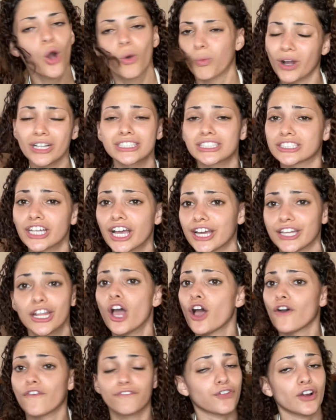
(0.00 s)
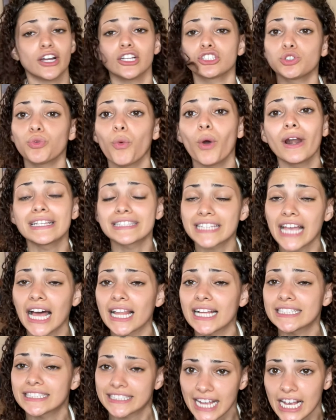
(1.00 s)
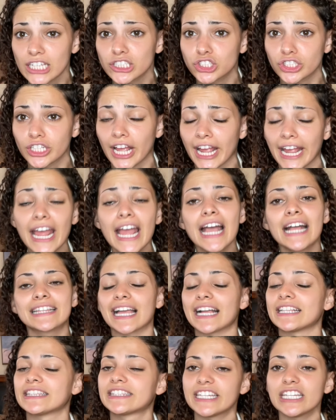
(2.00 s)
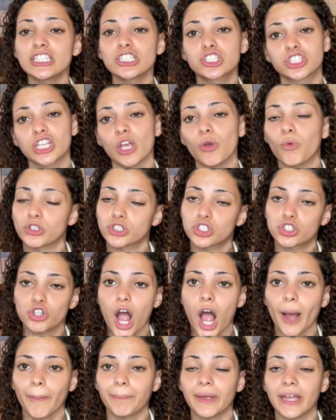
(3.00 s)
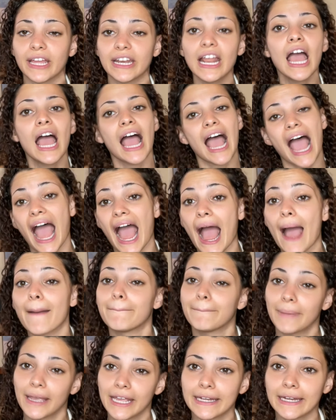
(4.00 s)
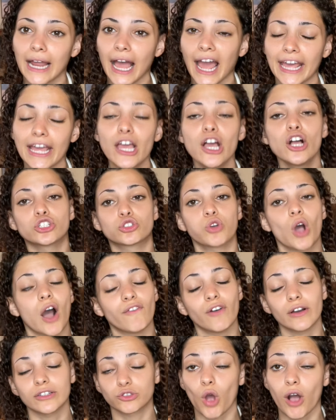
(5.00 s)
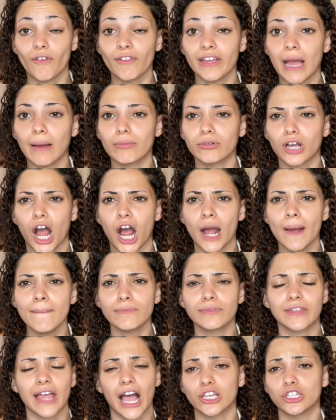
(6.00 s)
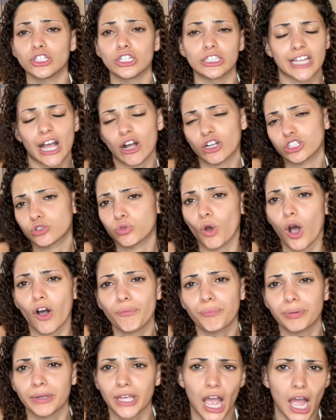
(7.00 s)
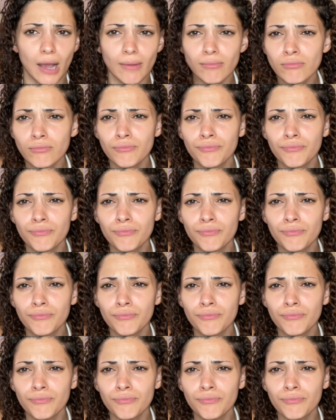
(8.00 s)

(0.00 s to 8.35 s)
What's good? First, you want to tell us yesterday that this shit was dropping at midnight, 12 a.m. comes, now it's 12 p.m.?